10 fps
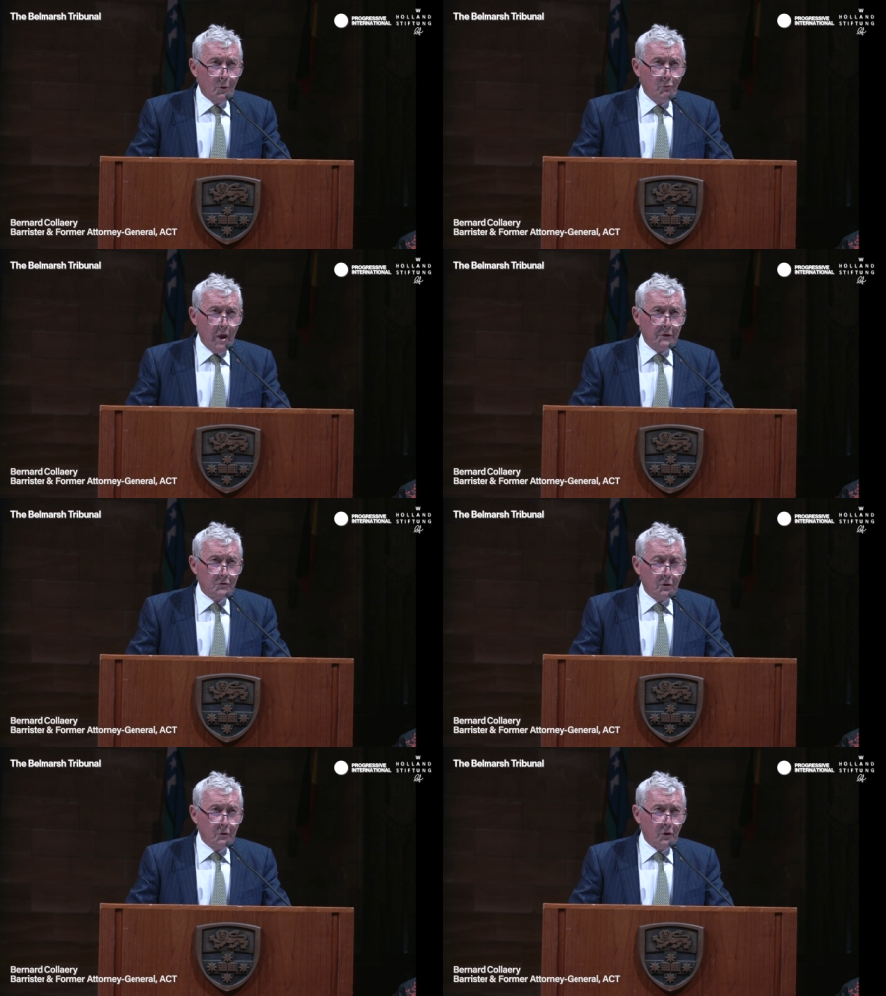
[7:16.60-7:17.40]

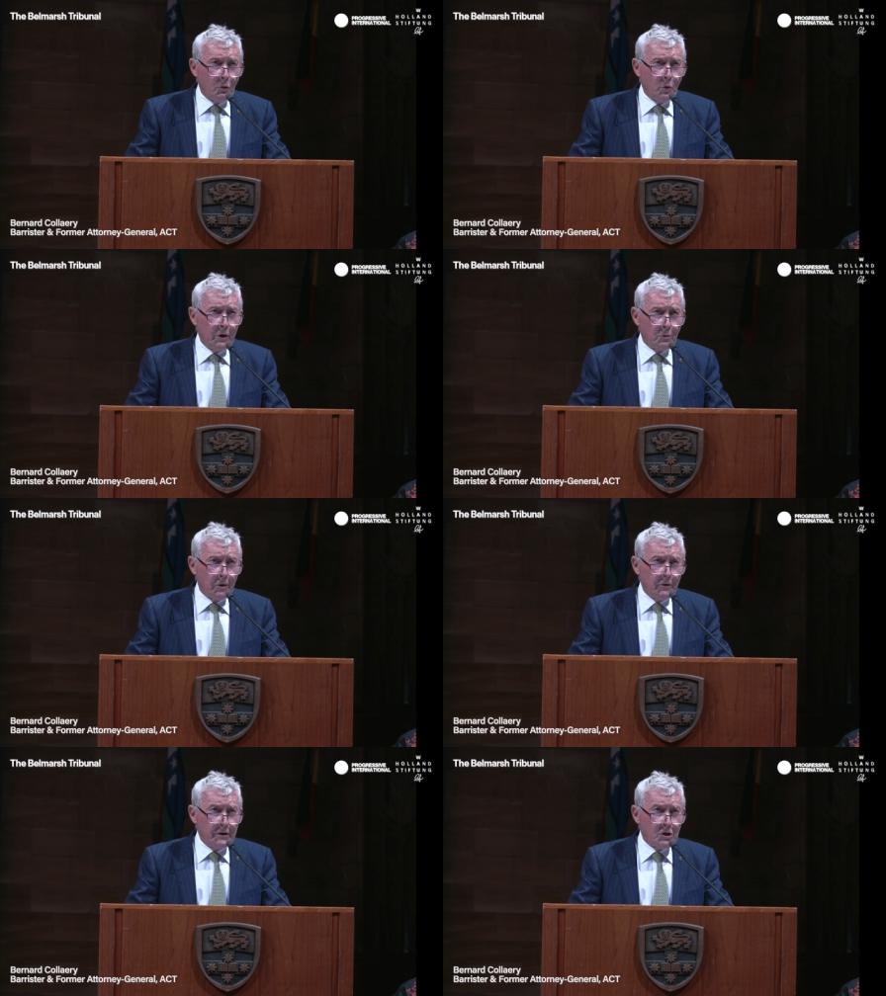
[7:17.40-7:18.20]
meant that we
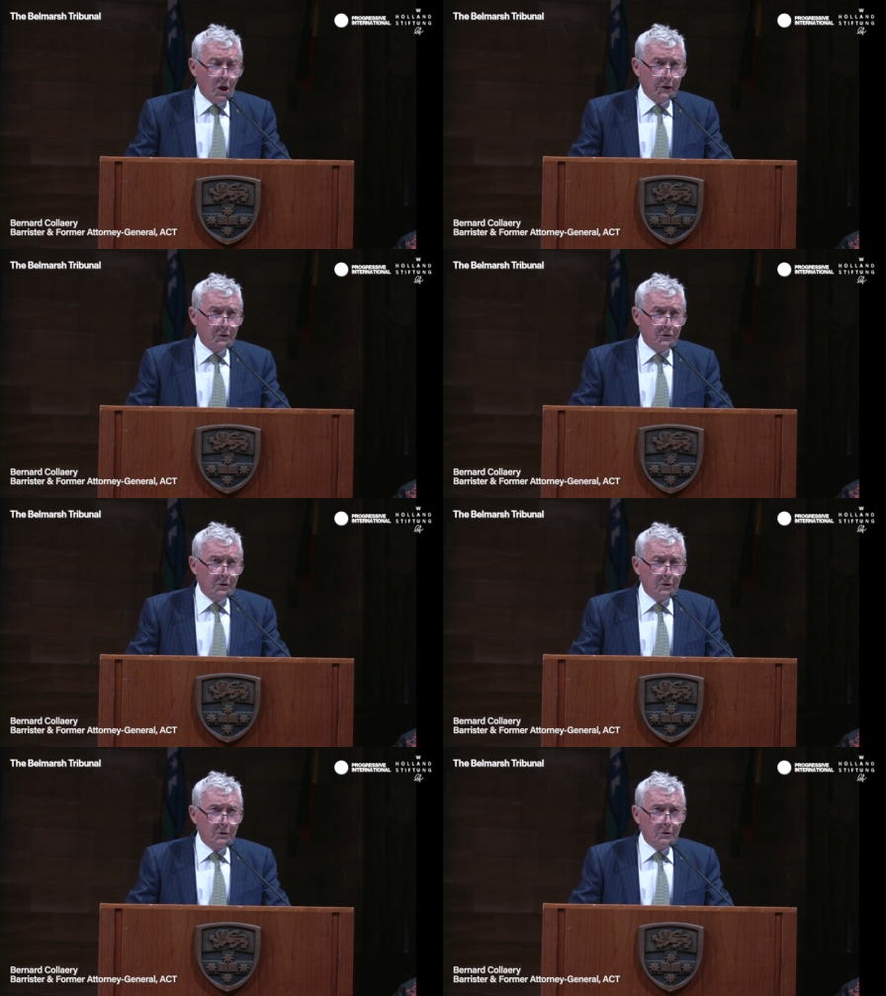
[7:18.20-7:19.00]
were indicted